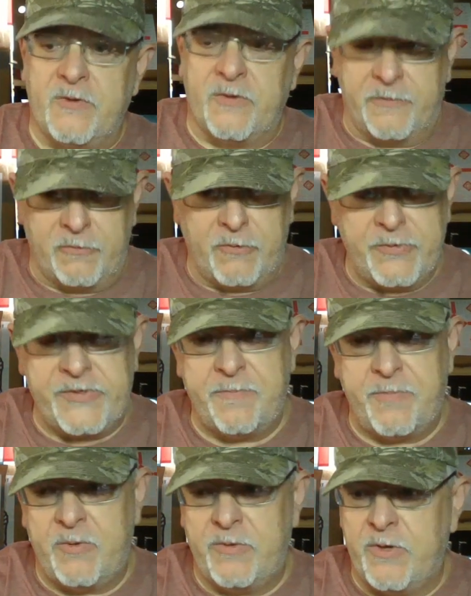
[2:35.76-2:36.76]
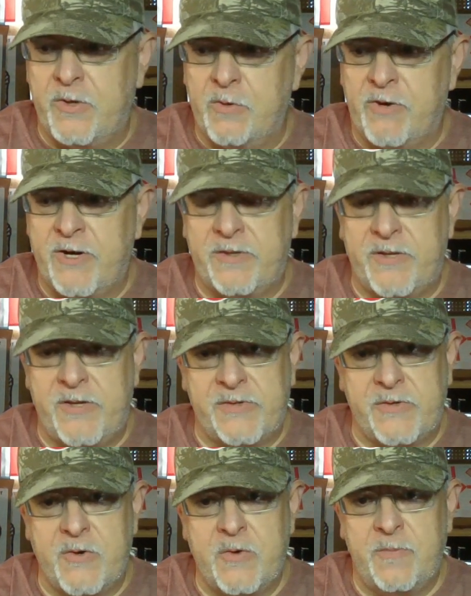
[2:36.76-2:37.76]
So it's real simple. You go right into your
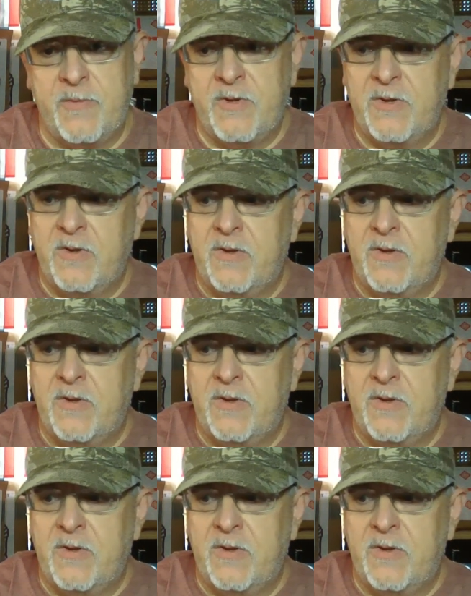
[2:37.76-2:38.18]
scope,